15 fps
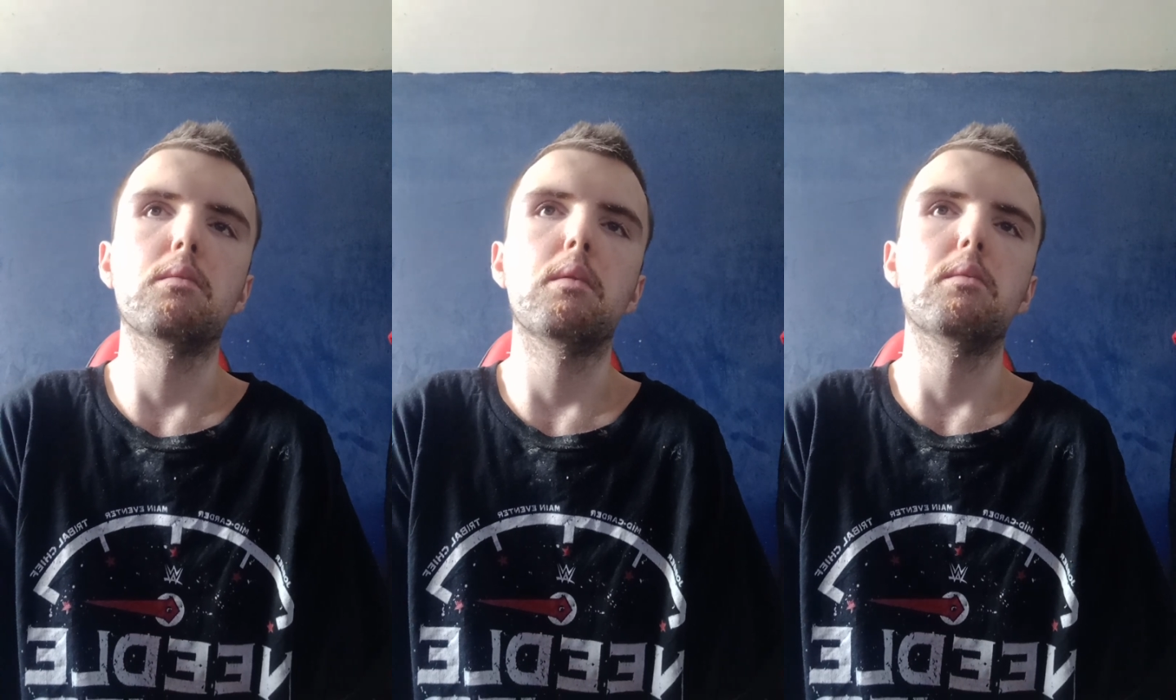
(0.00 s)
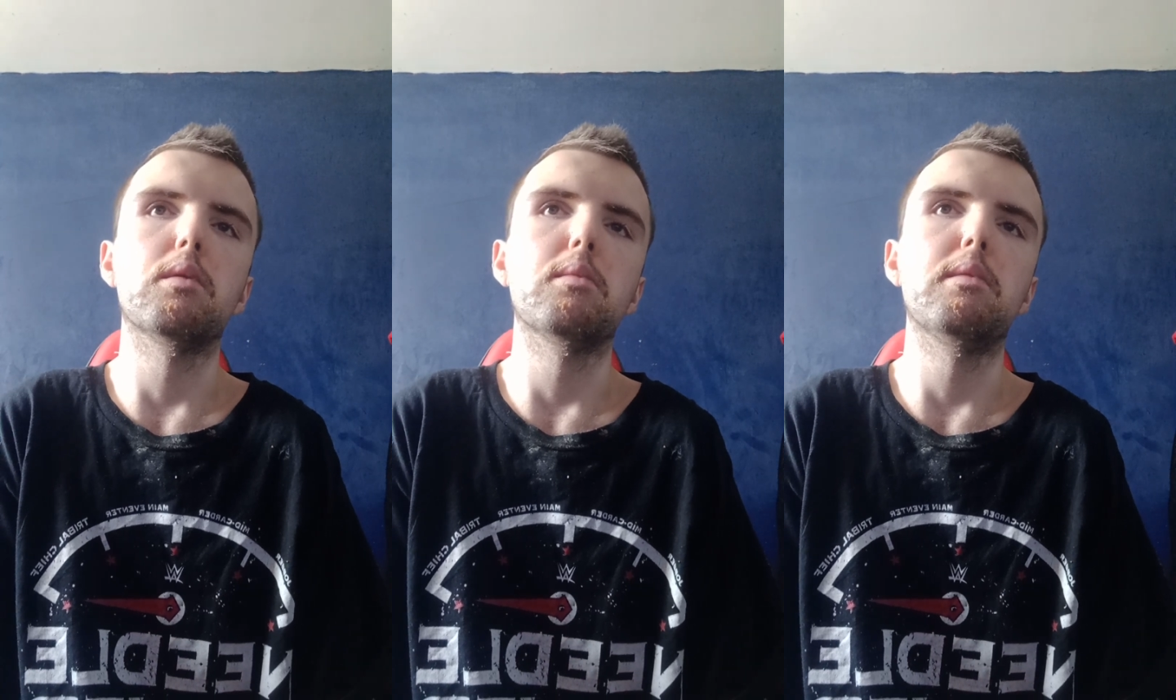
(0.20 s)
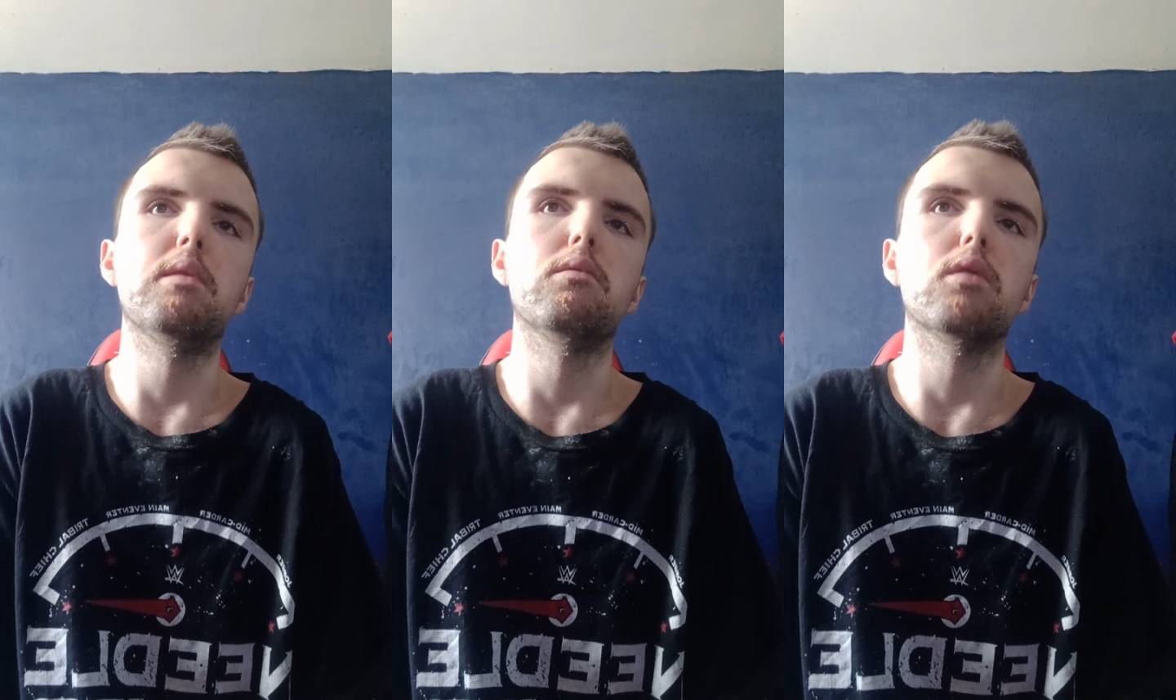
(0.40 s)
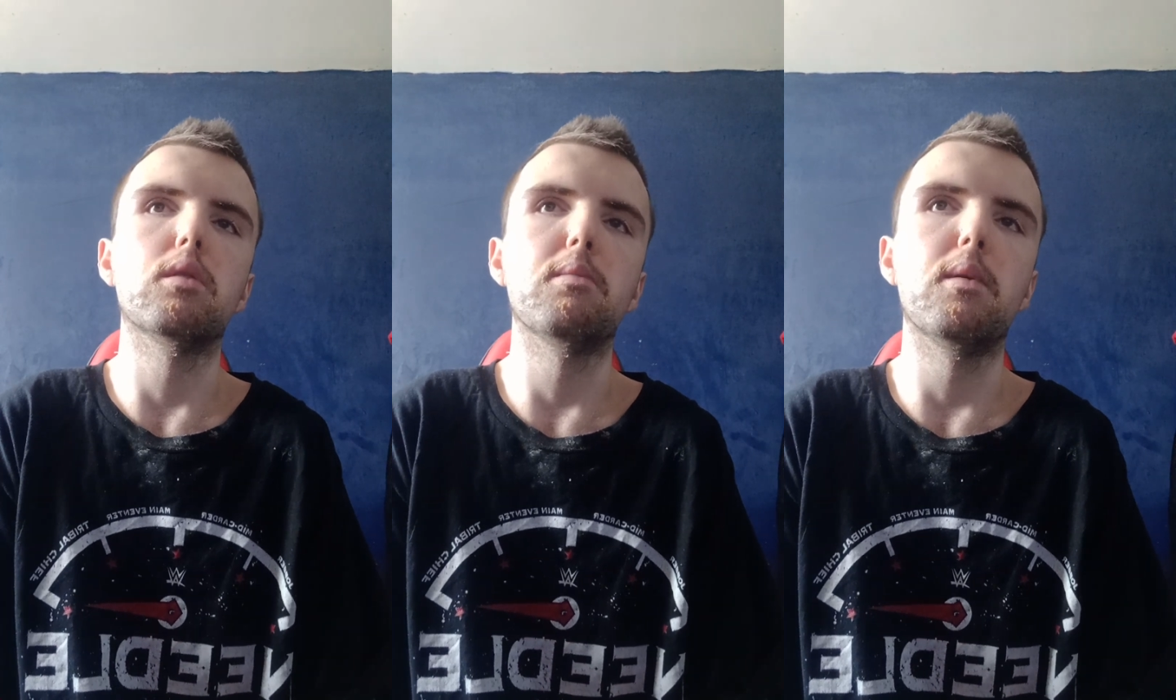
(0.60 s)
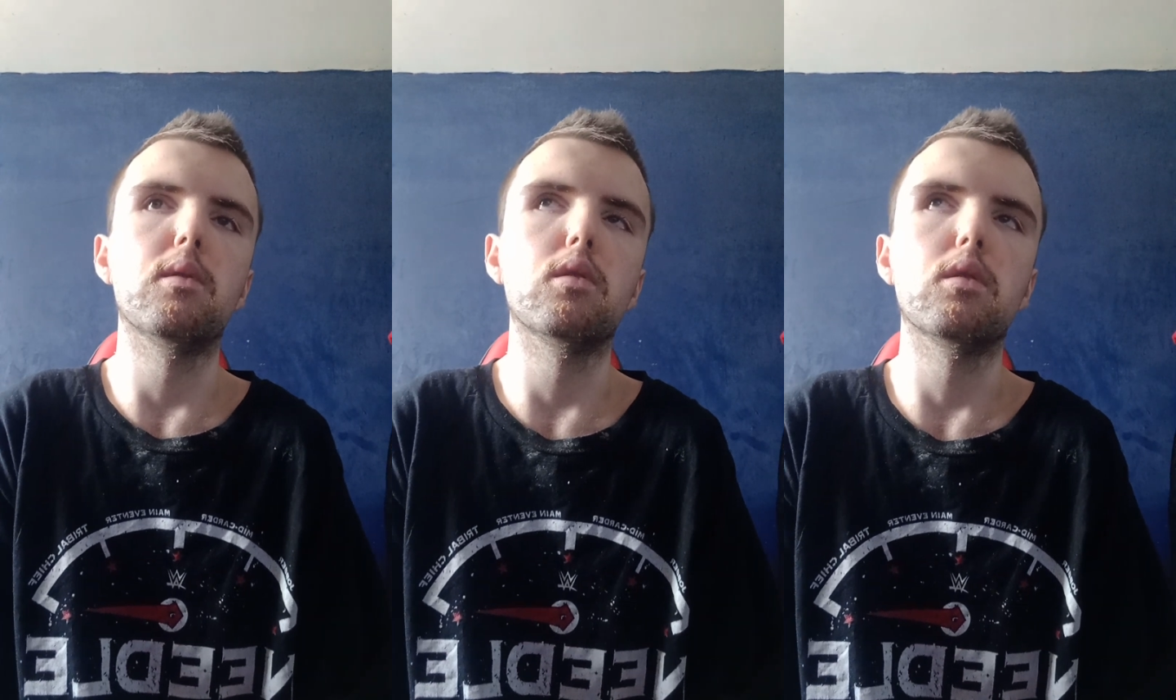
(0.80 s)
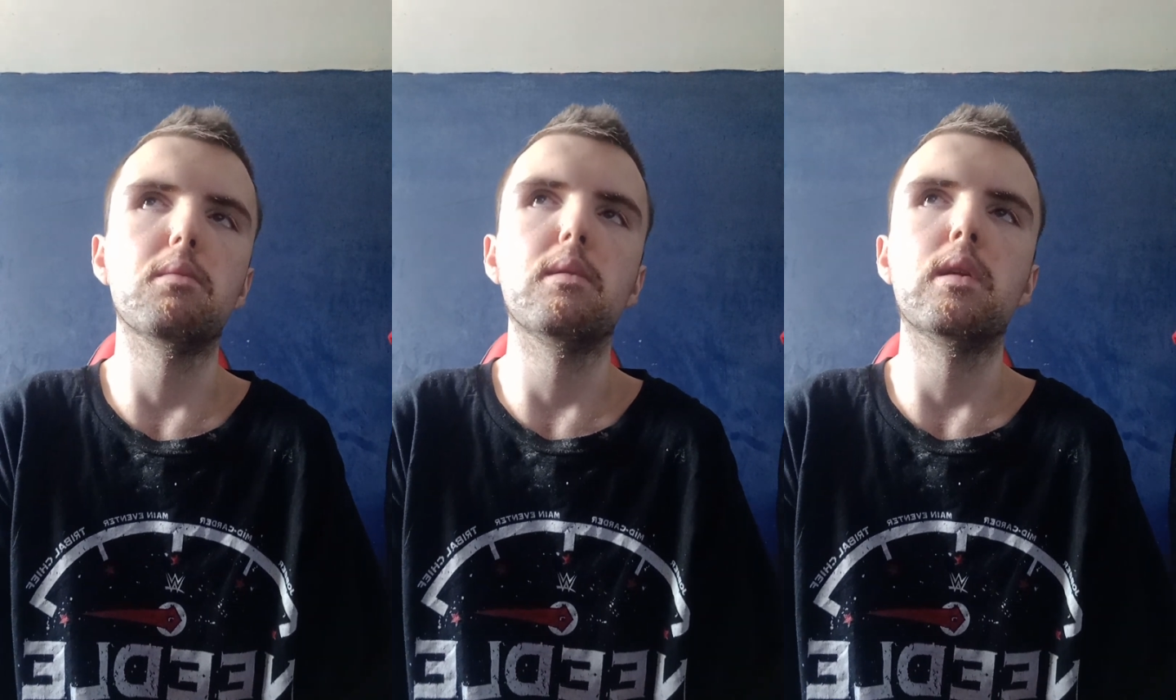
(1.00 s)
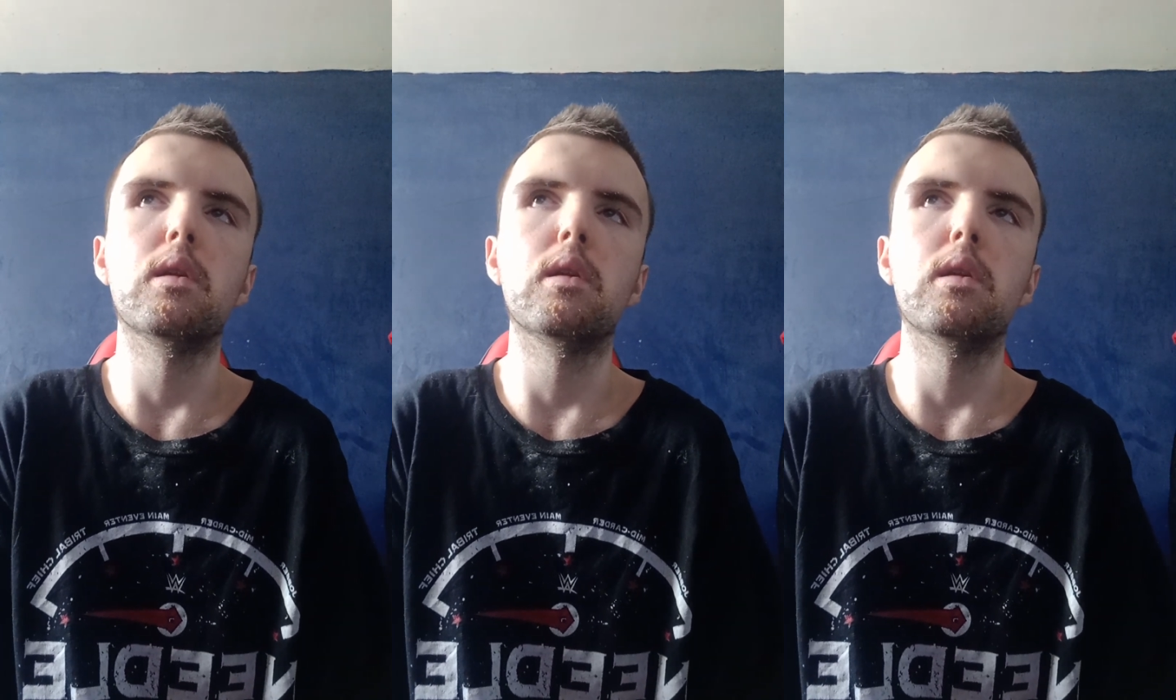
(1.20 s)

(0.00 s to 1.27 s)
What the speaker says: to remember to be responsible